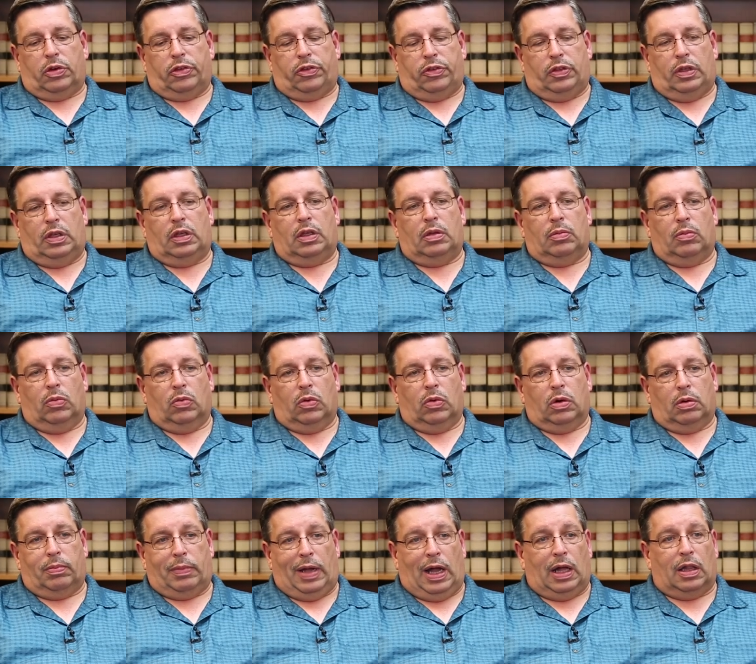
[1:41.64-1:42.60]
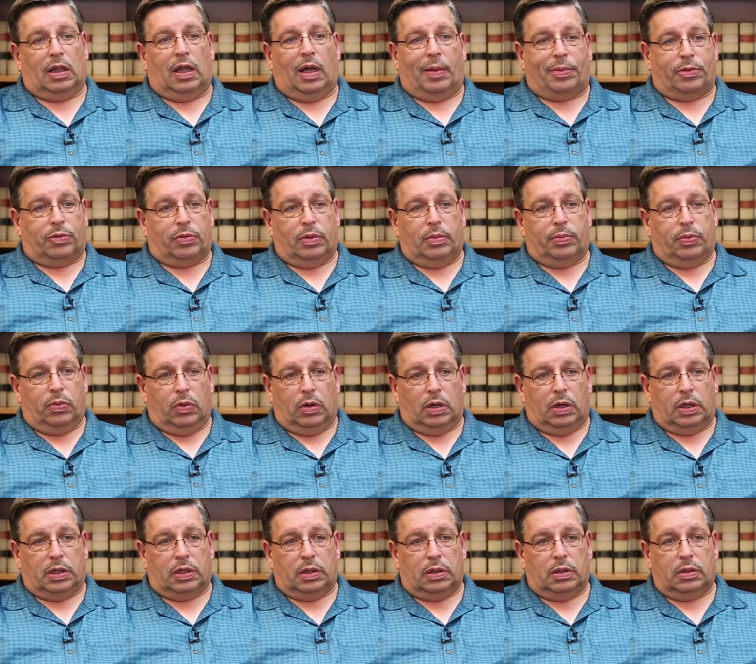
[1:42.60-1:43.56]
seeing more malops
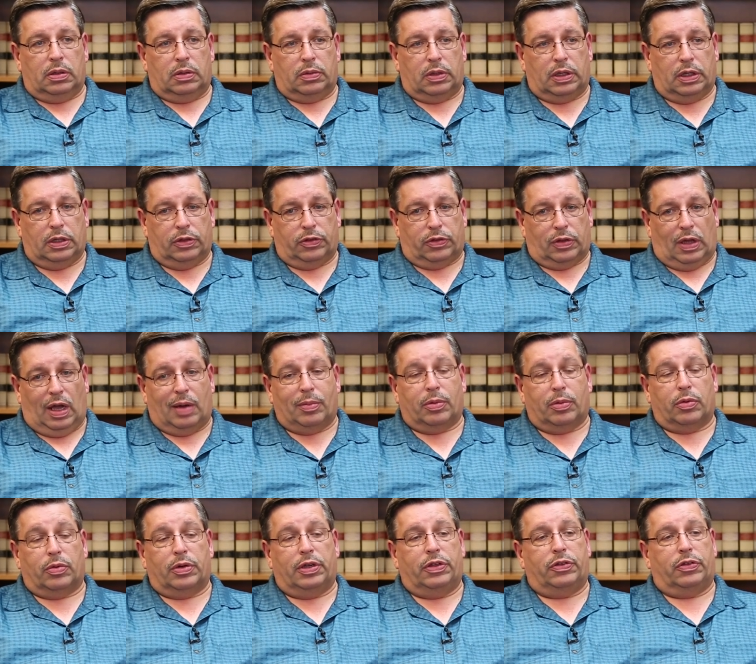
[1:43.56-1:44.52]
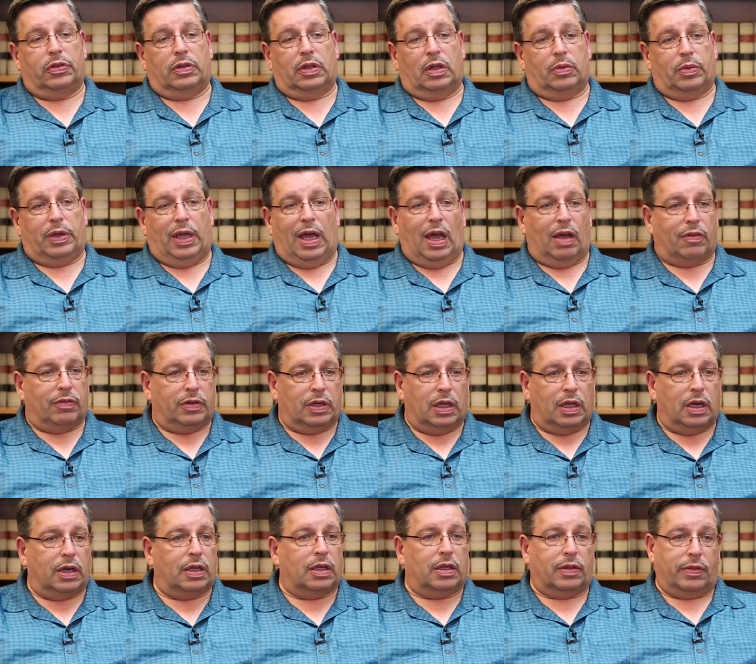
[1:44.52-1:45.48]
reported in Cybereason than we have in
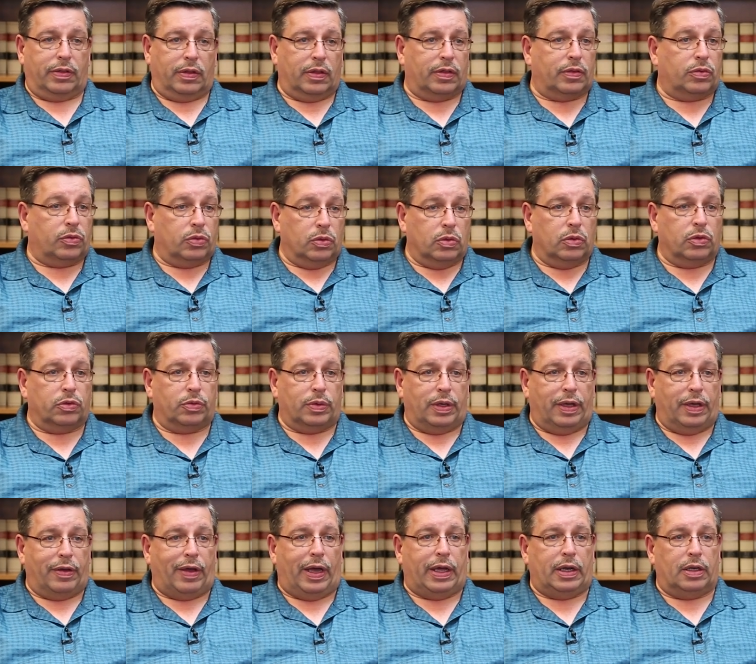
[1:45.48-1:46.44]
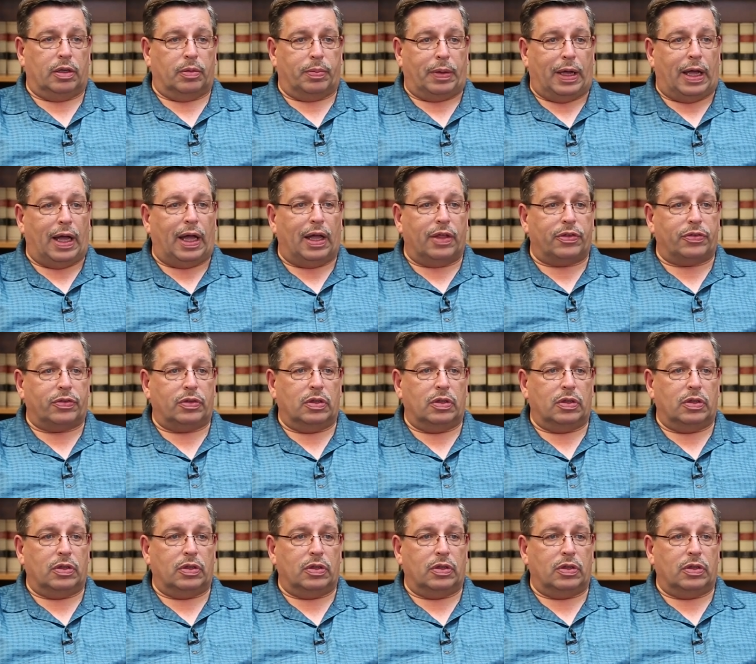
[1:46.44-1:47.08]
any of the other tools we had in the past.